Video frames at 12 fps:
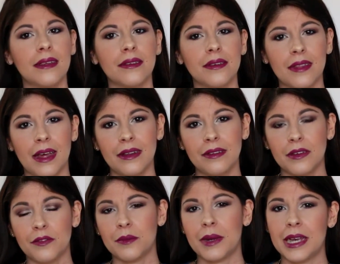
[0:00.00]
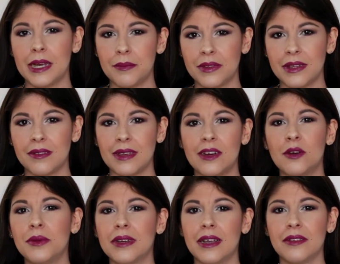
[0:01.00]
So that is it for my empties. I hope
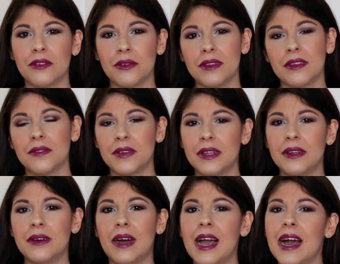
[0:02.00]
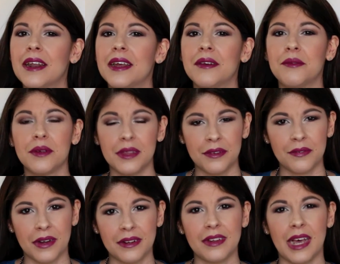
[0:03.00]
you guys enjoyed this video. I had a really
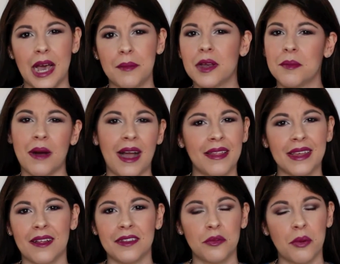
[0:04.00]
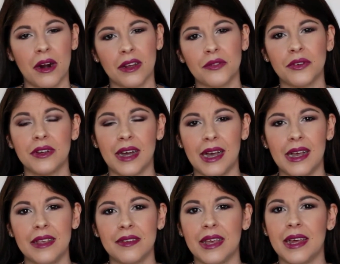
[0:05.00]
fun time compiling all these products for you
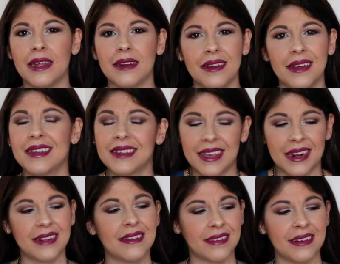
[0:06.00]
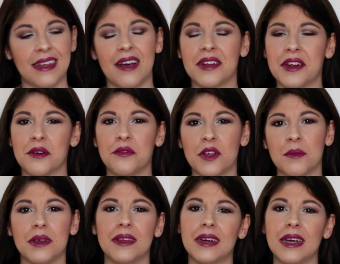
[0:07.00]
guys and getting to sit down here and film
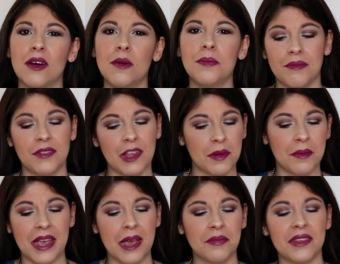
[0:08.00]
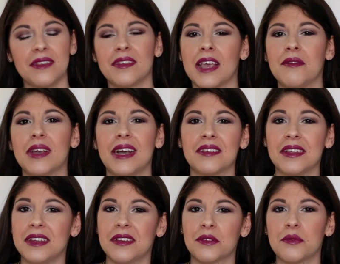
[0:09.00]
it. I hope some of my empties gave you guys
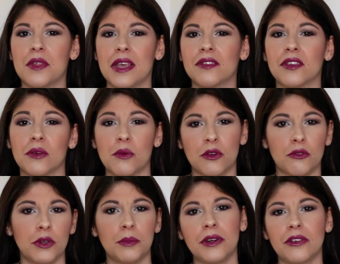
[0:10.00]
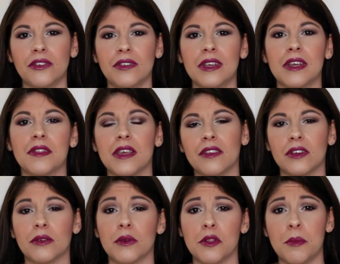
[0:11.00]
ideas of things that are worth repurchasing and things that
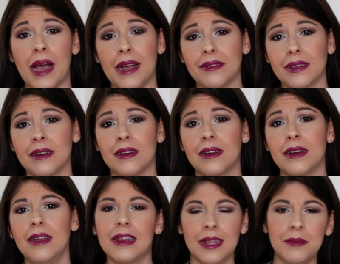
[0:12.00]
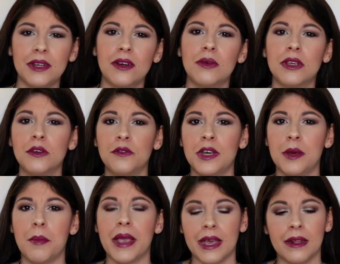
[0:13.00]
are worth passing on. Let me know what you've hit
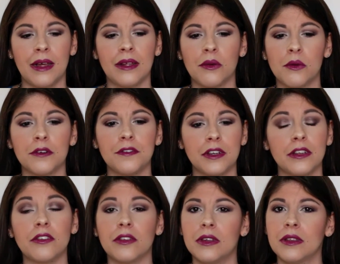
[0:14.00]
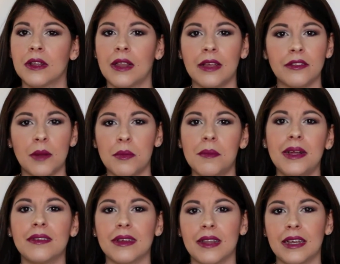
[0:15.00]
pan on or finished in the last couple
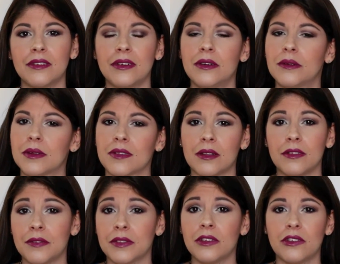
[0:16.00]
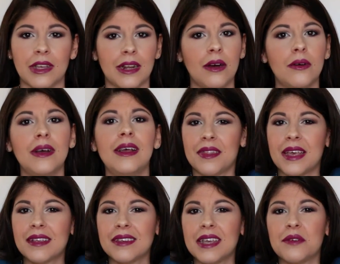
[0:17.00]
months. I'd like to know, because I'll definitely check it out.
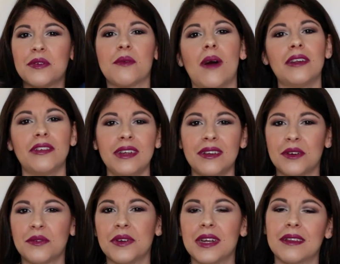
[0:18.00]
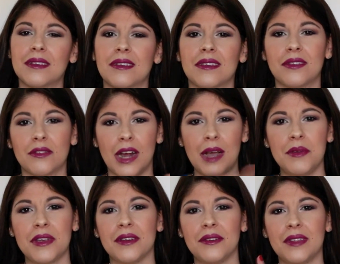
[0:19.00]
Thanks again for watching. Don't forget to subscribe. You
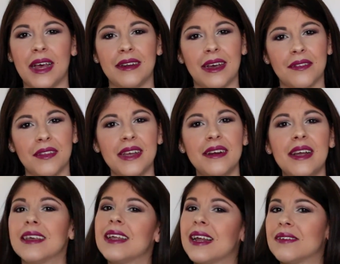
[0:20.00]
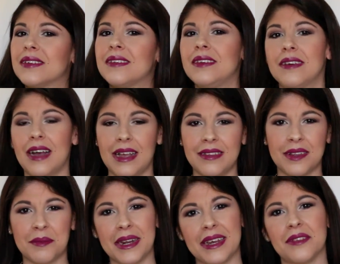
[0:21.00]
can do that down there, and I will see you guys in
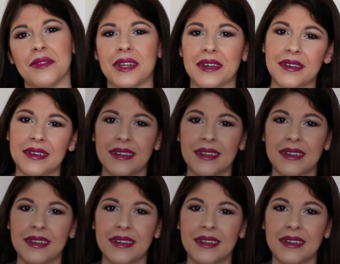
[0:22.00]
my next video.